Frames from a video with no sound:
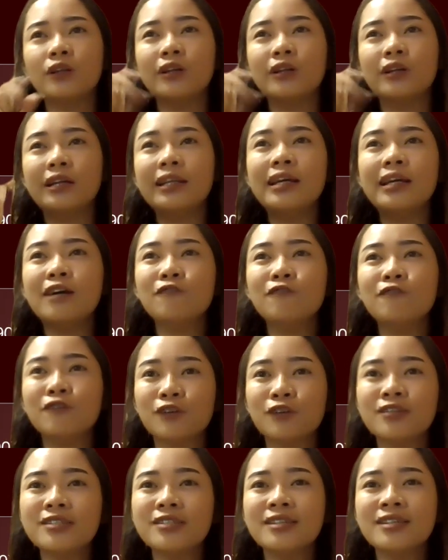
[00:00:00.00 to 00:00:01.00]
or the reading of
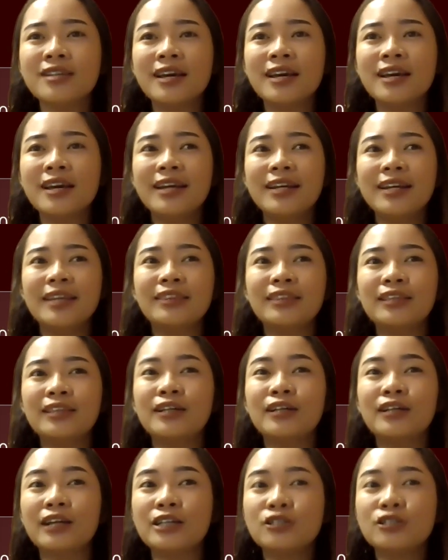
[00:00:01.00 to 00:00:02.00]
words,
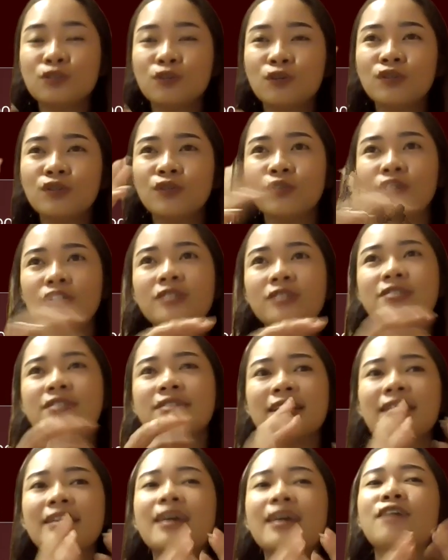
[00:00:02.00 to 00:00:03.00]
integration or
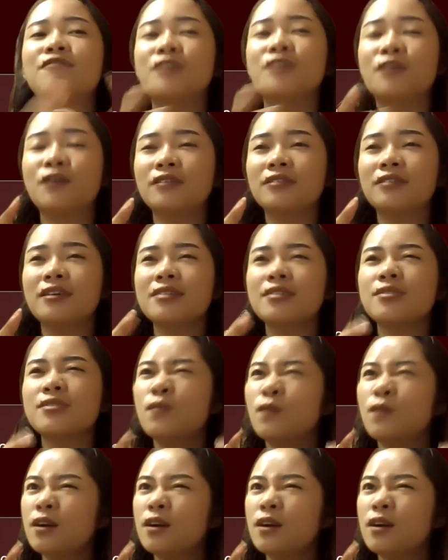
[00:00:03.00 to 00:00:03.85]
understanding of the context,